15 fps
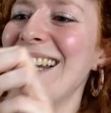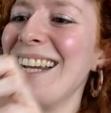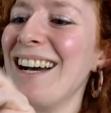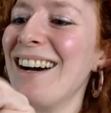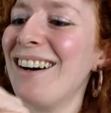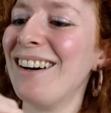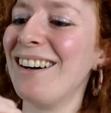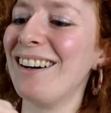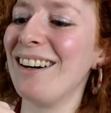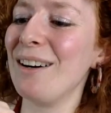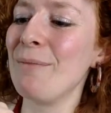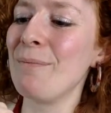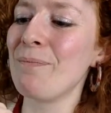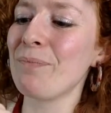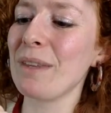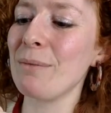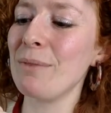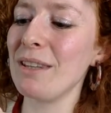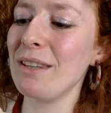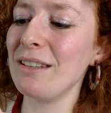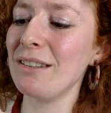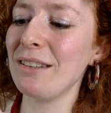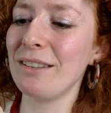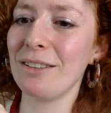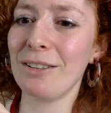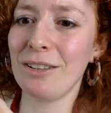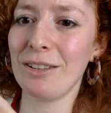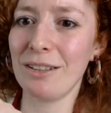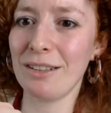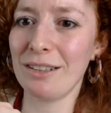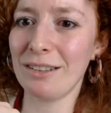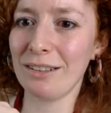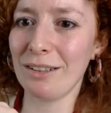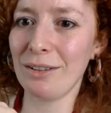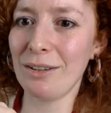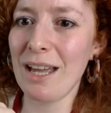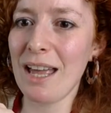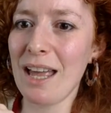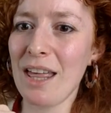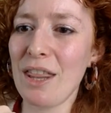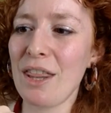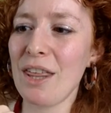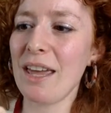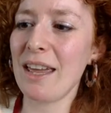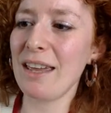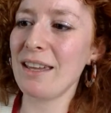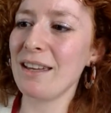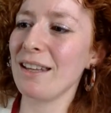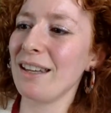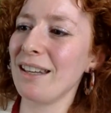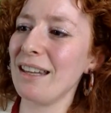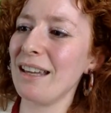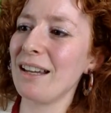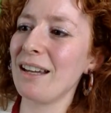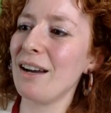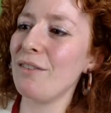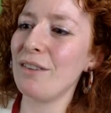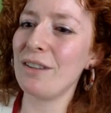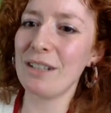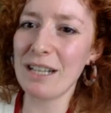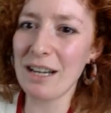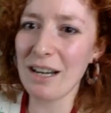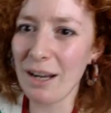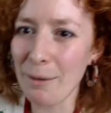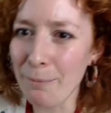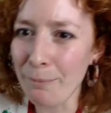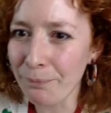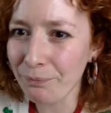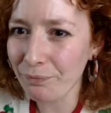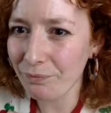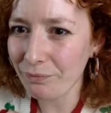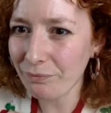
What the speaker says: Oh, but these are so good. So they're covered in